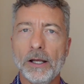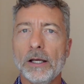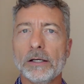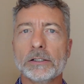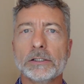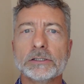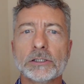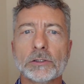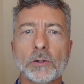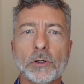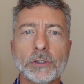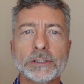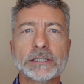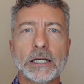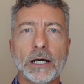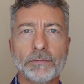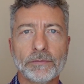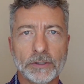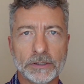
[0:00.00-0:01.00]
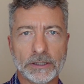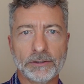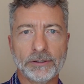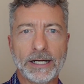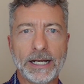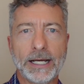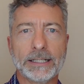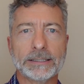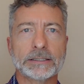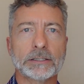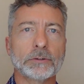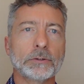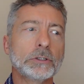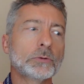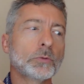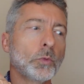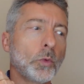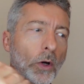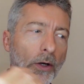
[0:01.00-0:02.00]
Because they're always covering their ass. They're
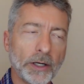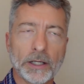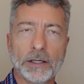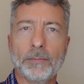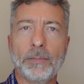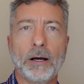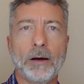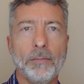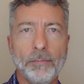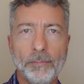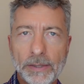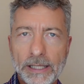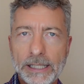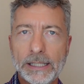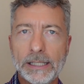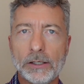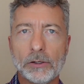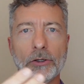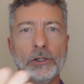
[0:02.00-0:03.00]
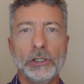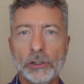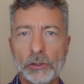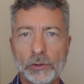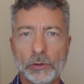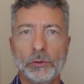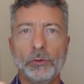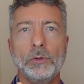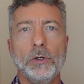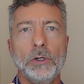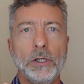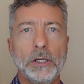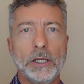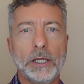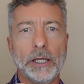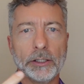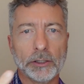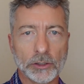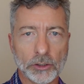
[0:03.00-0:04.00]
always worrying about me or you
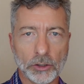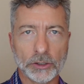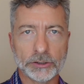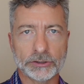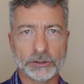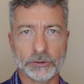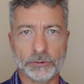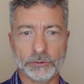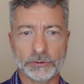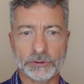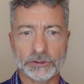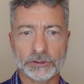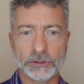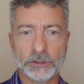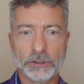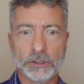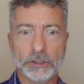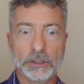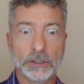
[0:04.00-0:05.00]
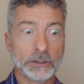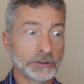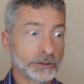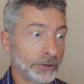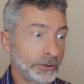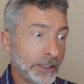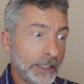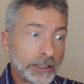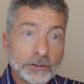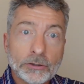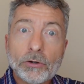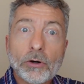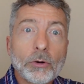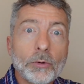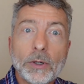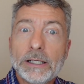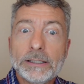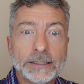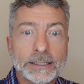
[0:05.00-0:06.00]
and lawsuits. So they
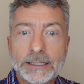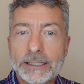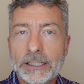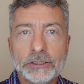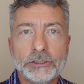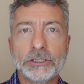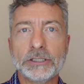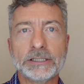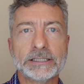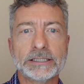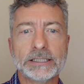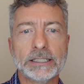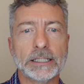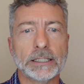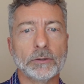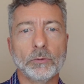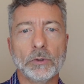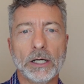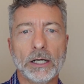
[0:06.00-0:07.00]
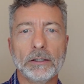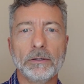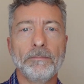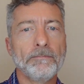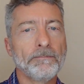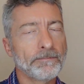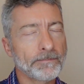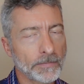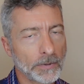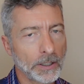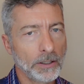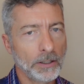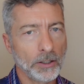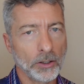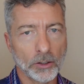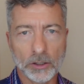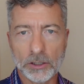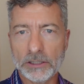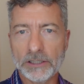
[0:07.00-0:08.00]
throw in the kitchen sink. Well,
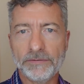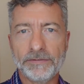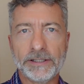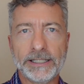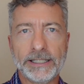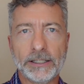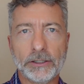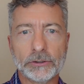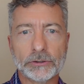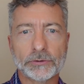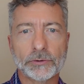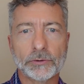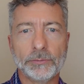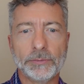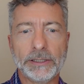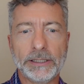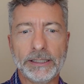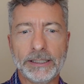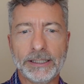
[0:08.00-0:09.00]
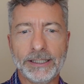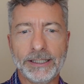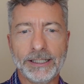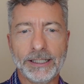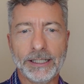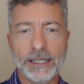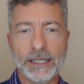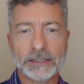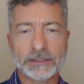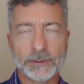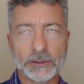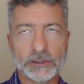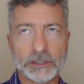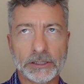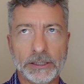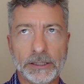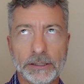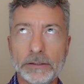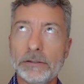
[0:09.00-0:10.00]
early videos for me,
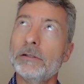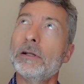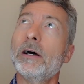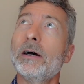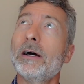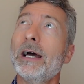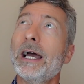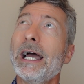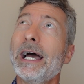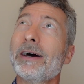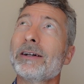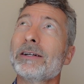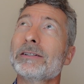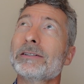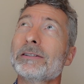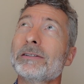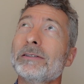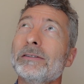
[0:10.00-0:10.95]
especially in how to